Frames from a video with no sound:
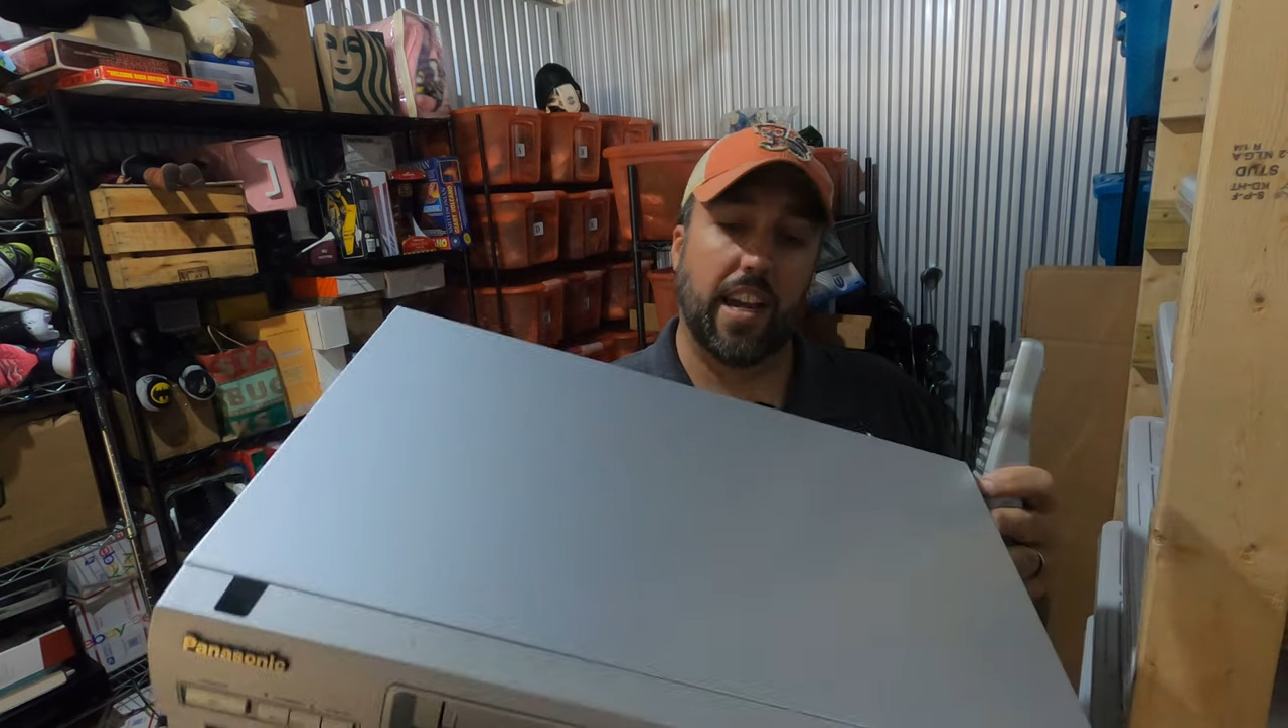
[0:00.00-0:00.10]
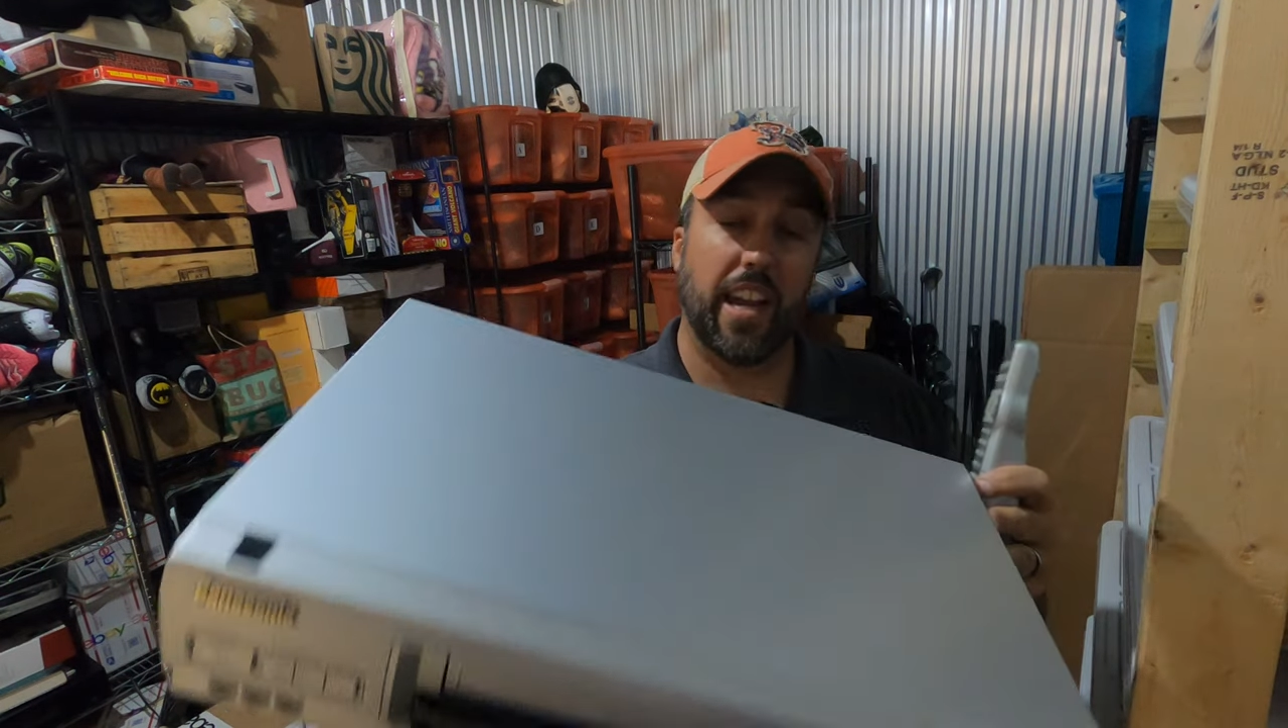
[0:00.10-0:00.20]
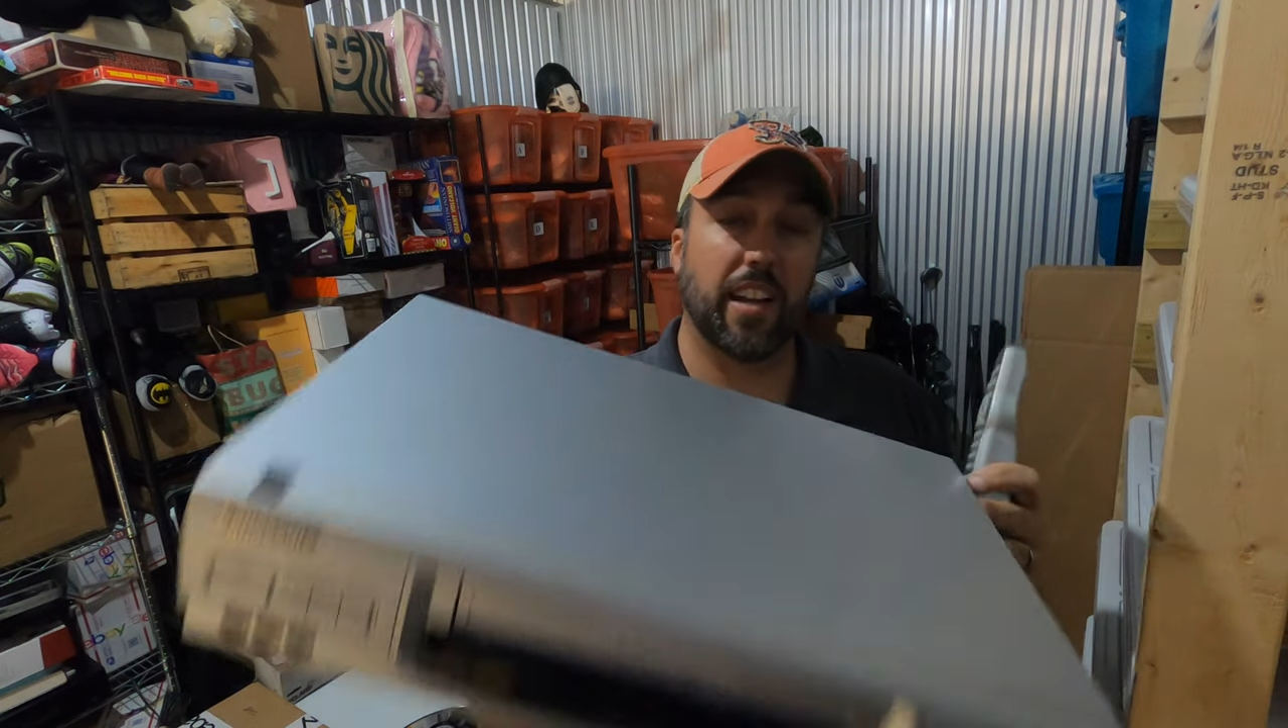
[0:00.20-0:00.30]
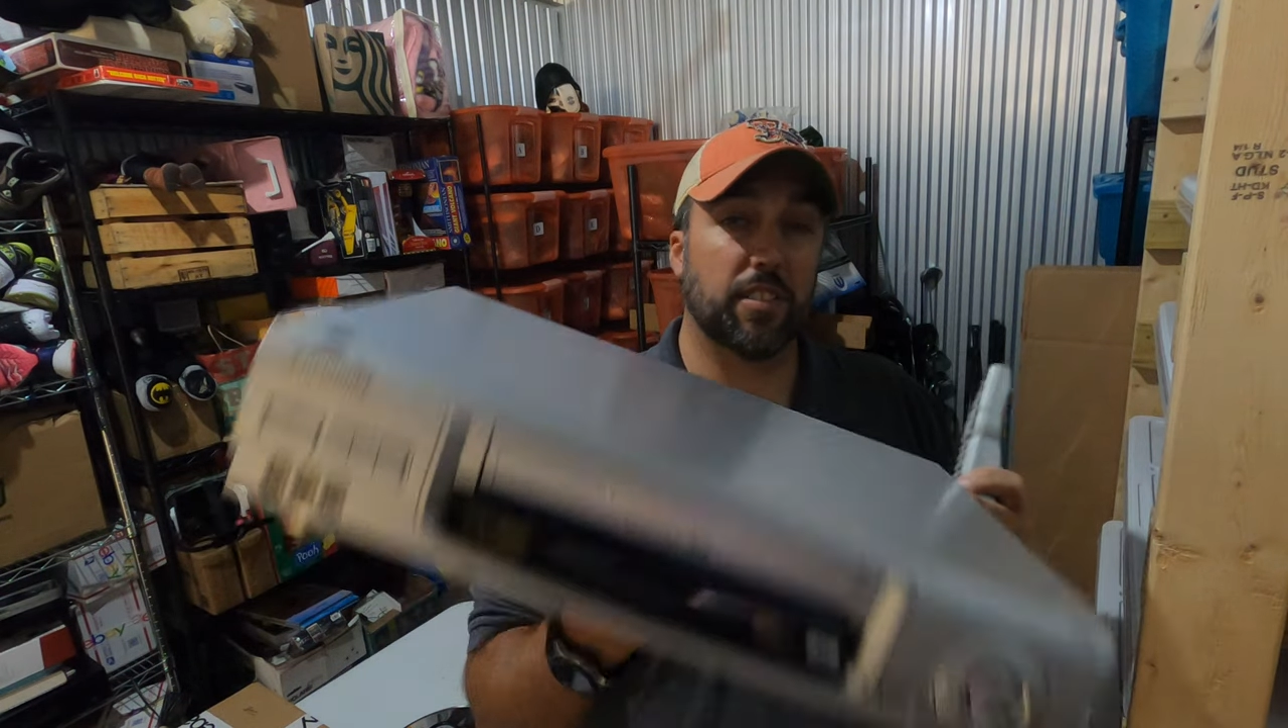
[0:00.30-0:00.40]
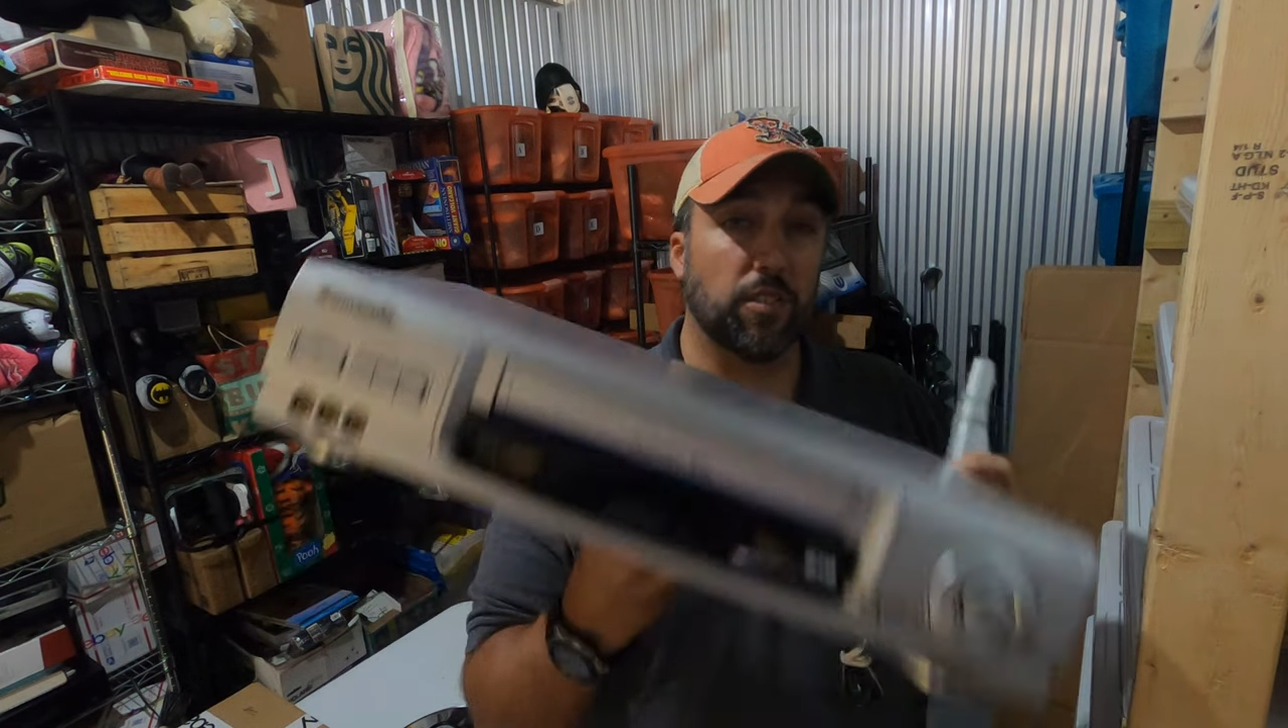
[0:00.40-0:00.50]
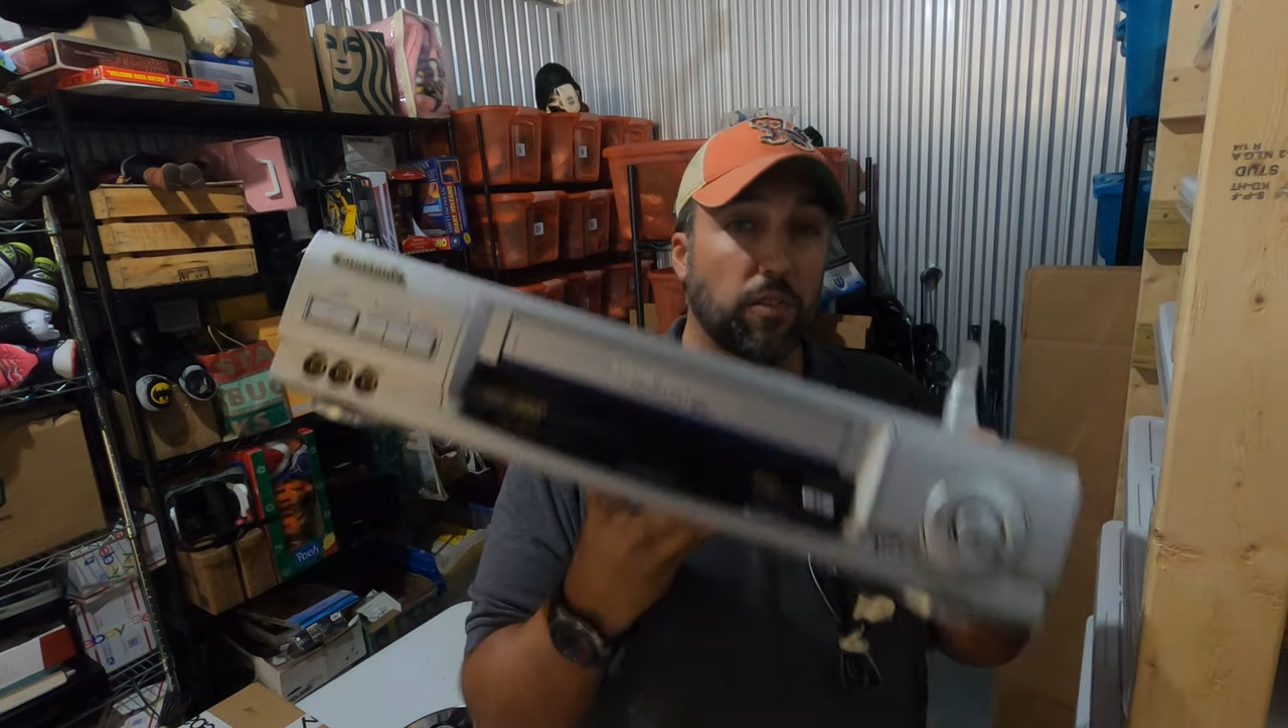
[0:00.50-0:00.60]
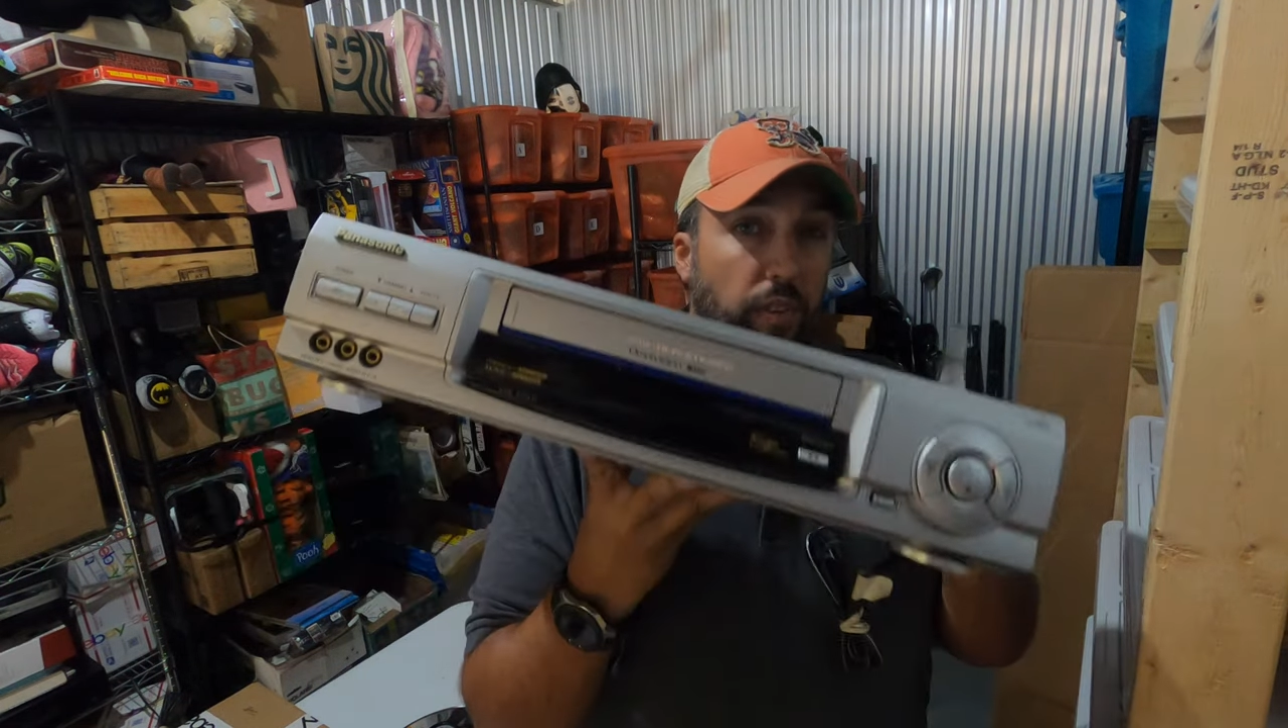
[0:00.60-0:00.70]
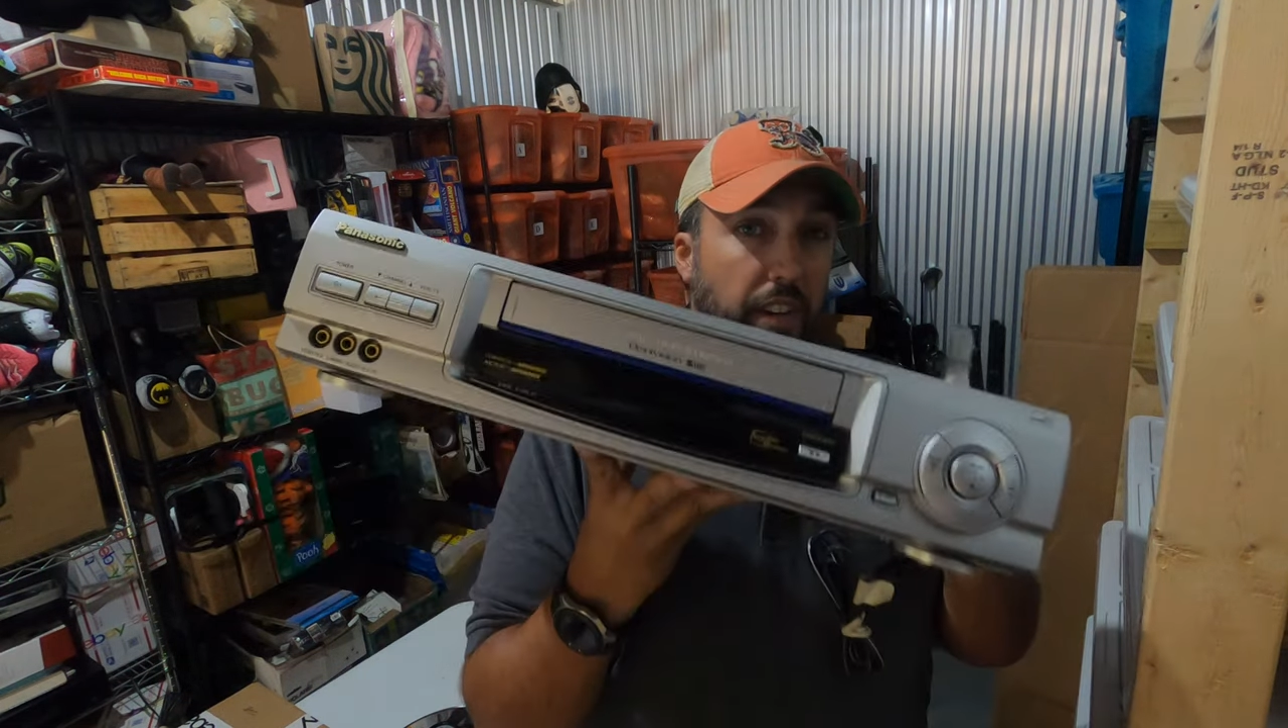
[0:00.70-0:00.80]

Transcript: and it sold for